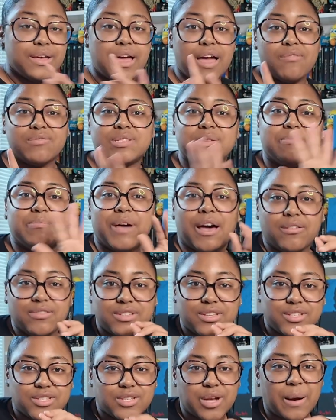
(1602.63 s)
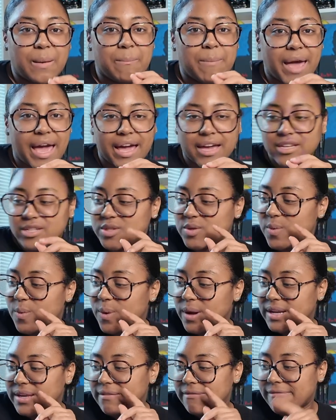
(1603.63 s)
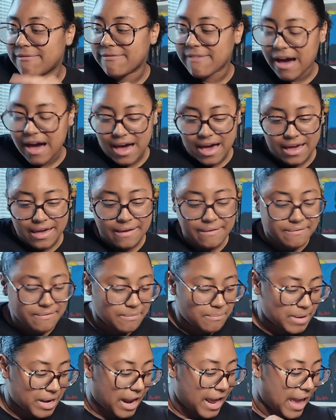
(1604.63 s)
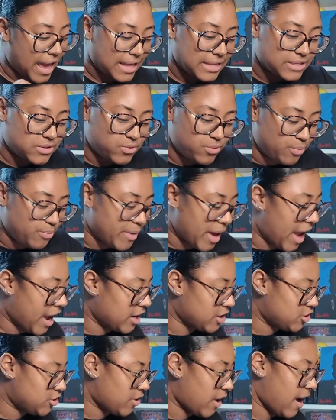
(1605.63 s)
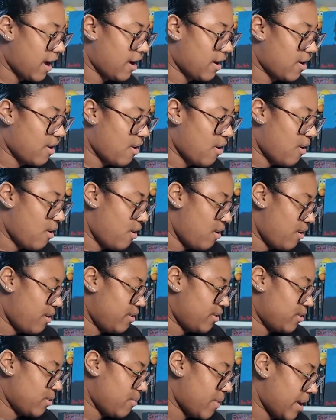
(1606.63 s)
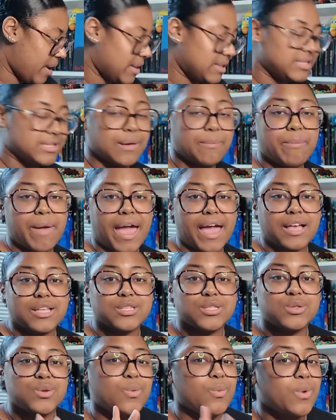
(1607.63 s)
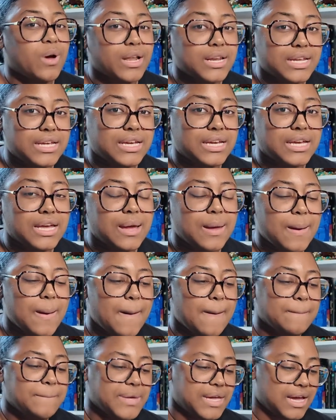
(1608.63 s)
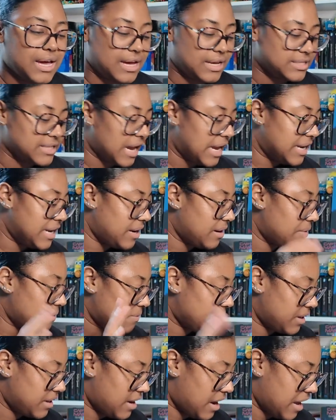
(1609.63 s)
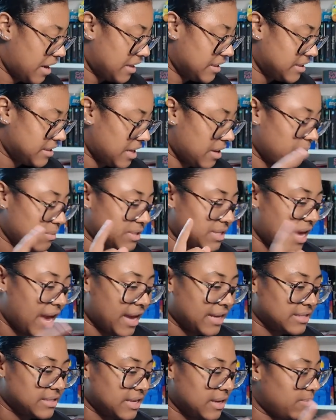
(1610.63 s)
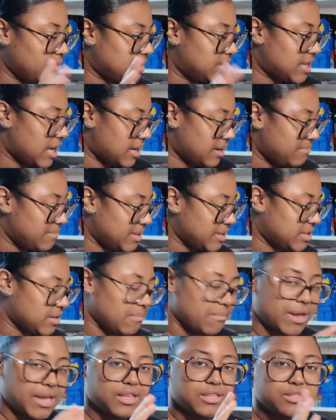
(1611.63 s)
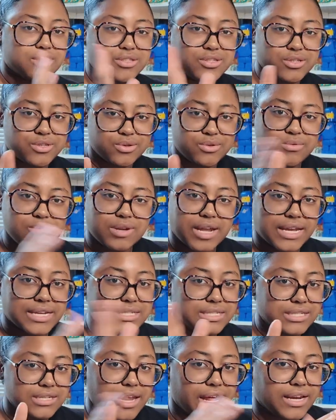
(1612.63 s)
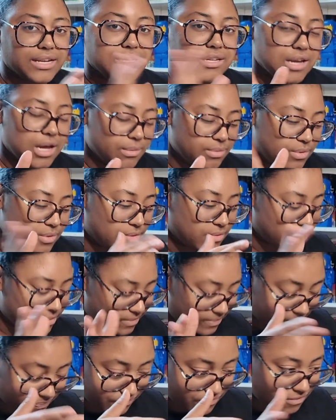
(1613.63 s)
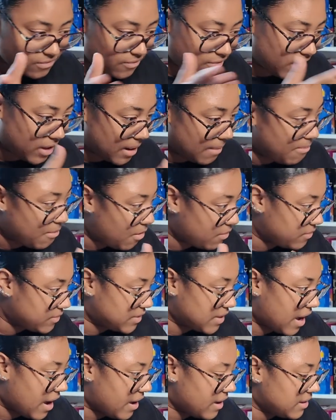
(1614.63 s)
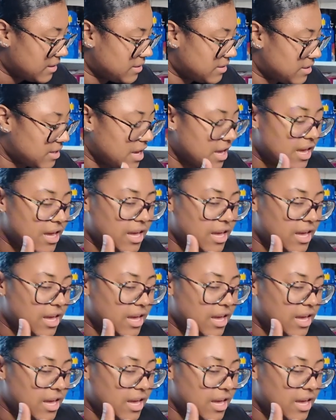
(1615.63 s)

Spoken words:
was about to start bag 25, but I had to backtrack all the way to bag 20 because I didn't realize it was telling me to make two like double for like both sides.